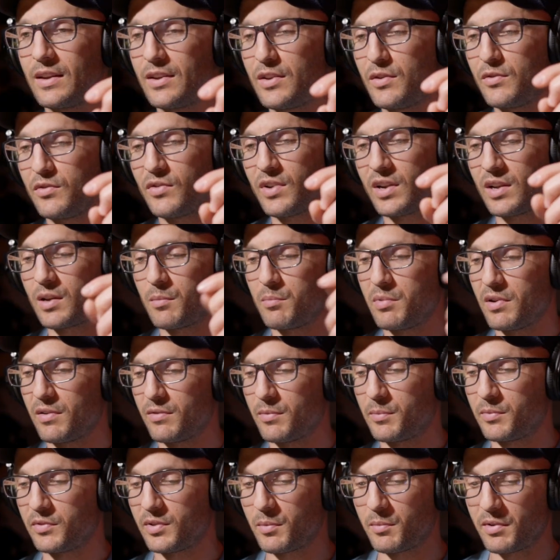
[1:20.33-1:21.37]
you drank a beer from
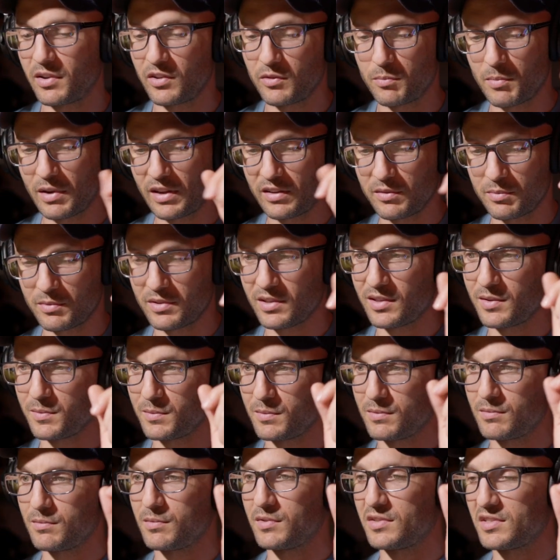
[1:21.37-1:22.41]
somebody's basement that
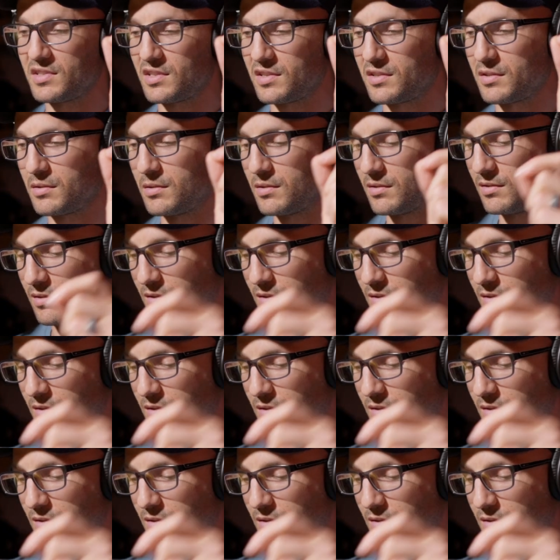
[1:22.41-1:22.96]
was this old.